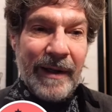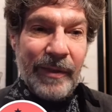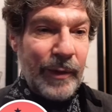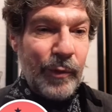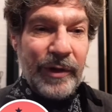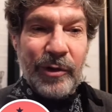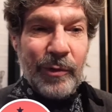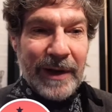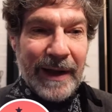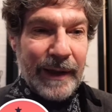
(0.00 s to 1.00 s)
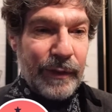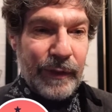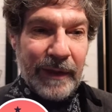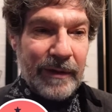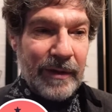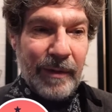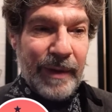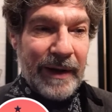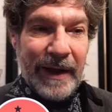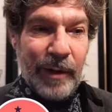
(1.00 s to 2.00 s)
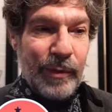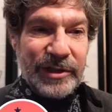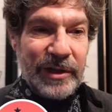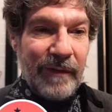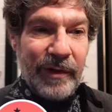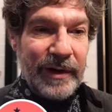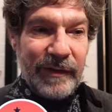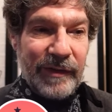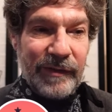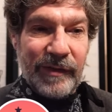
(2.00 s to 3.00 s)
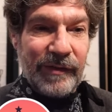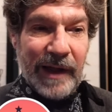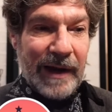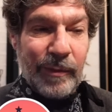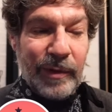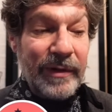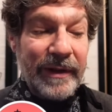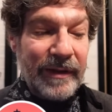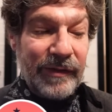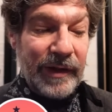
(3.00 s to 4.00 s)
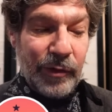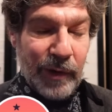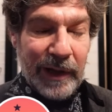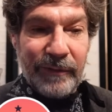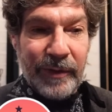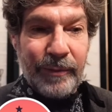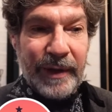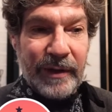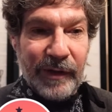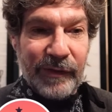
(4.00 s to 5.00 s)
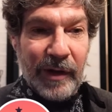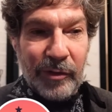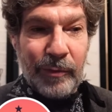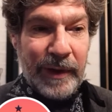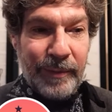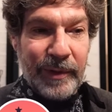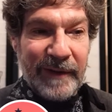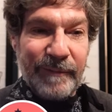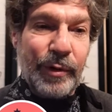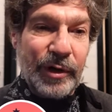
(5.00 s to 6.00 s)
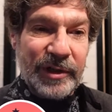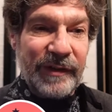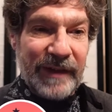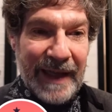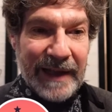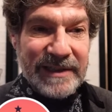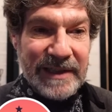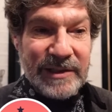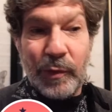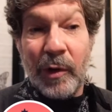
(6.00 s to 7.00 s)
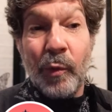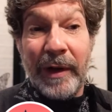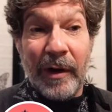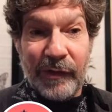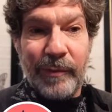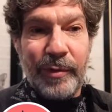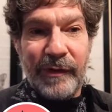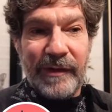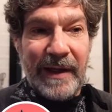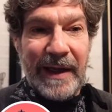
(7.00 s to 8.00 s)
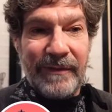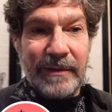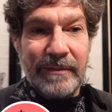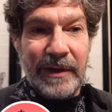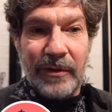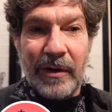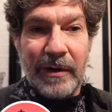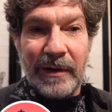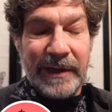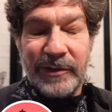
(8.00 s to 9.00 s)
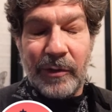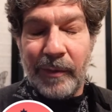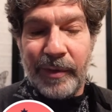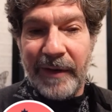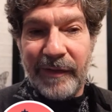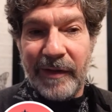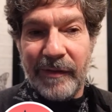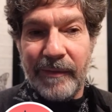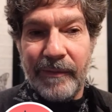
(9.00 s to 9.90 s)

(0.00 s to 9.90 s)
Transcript: that what you and I think about how much governance is desirable is irrelevant because other people have purchased access where we are supposed to have it in our electoral process?